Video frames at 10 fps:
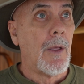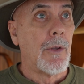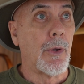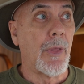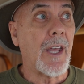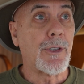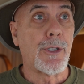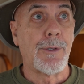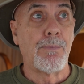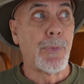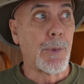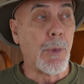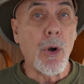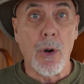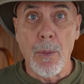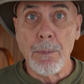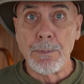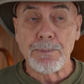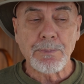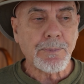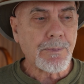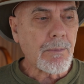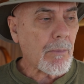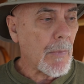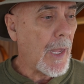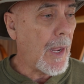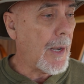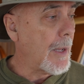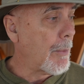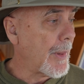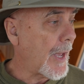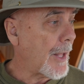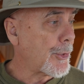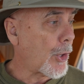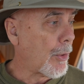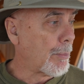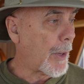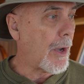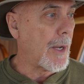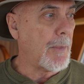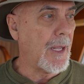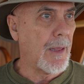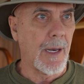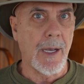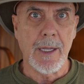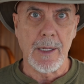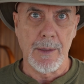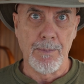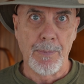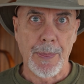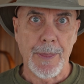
So that's tomorrow, and then when that's all behind me, then I can